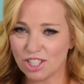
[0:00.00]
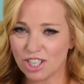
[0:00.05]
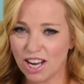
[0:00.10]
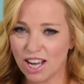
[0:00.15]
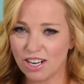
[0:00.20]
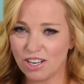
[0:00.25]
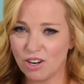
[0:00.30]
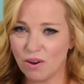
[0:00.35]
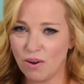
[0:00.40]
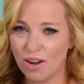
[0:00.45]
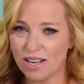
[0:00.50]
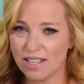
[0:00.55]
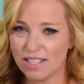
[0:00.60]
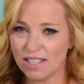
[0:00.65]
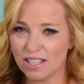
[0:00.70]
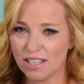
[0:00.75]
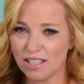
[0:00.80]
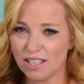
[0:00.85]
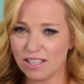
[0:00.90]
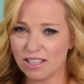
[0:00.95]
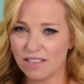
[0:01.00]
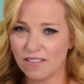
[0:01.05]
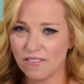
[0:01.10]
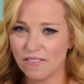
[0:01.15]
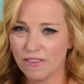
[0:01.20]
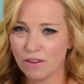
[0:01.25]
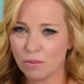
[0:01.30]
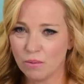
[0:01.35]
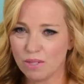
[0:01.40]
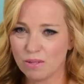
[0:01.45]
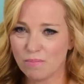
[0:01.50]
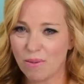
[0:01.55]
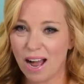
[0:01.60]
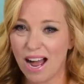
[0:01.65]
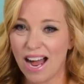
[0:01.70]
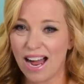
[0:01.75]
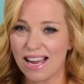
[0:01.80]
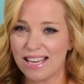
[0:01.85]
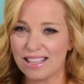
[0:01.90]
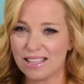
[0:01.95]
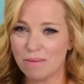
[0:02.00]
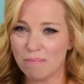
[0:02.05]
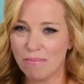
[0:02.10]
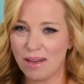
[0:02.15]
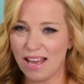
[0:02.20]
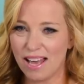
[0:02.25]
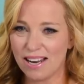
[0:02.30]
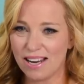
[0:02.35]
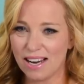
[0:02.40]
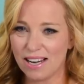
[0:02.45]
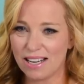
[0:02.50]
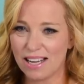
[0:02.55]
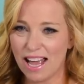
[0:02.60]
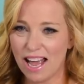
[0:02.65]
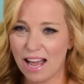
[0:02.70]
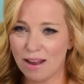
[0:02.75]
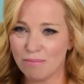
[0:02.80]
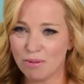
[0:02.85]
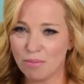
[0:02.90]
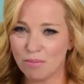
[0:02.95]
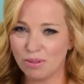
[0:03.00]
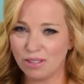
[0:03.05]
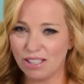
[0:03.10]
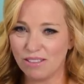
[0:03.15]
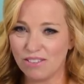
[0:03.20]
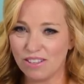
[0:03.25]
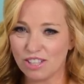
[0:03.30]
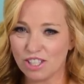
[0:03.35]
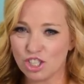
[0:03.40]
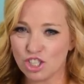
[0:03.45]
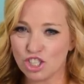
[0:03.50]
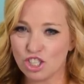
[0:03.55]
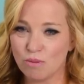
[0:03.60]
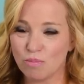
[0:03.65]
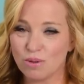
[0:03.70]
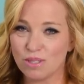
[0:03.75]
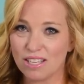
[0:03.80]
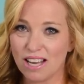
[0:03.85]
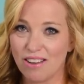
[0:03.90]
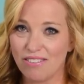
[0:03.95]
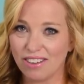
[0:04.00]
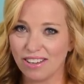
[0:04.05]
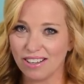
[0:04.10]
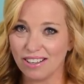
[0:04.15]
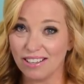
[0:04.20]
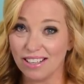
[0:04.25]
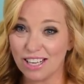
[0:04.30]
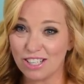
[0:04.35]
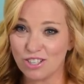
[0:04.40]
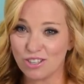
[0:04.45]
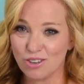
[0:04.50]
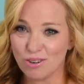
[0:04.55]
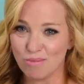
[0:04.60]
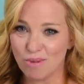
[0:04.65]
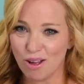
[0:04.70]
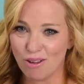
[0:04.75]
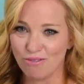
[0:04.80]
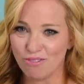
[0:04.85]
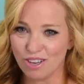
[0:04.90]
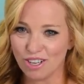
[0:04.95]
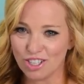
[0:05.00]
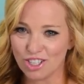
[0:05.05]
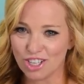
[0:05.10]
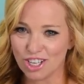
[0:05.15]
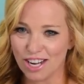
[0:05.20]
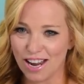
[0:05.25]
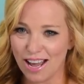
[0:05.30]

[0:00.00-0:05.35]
I had no idea was behind the bed, and he had me believing the ship was having an electrical malfunction.